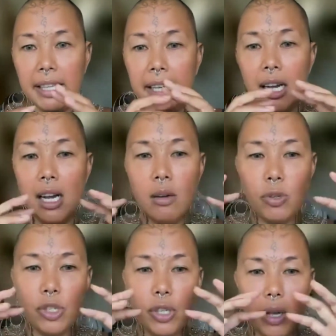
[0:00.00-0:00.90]
That
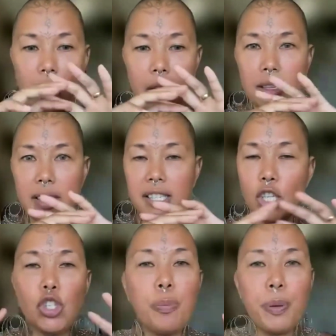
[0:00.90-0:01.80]
year was
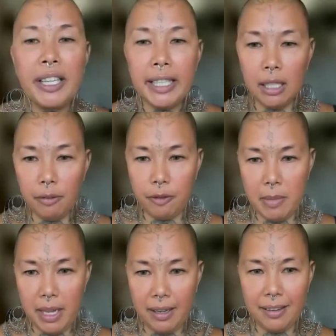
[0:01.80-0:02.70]
such a big year
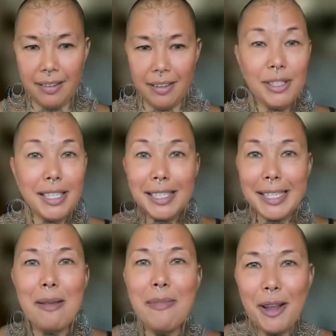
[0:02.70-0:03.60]
for me. It was
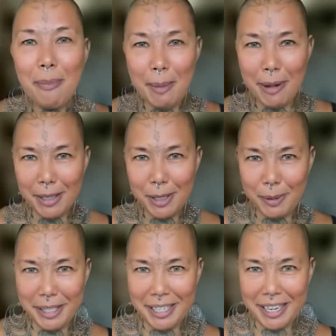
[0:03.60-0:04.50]
the same year I met my
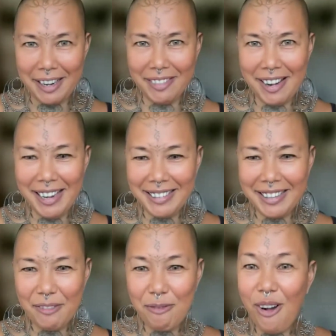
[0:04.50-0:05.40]
husband today,
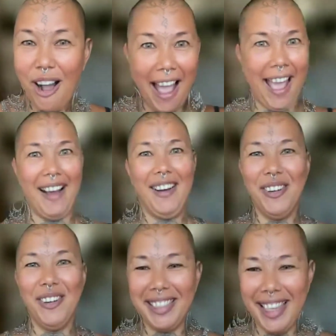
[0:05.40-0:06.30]
right? Wow,
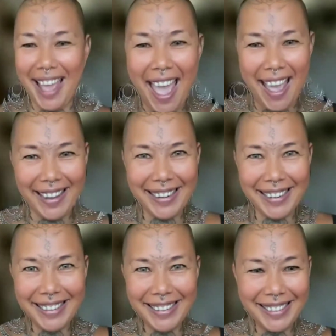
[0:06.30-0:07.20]
what the heck?
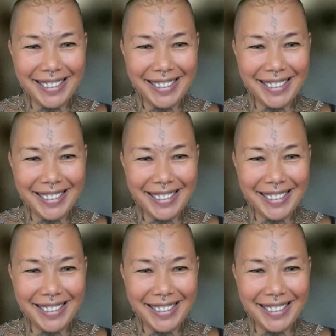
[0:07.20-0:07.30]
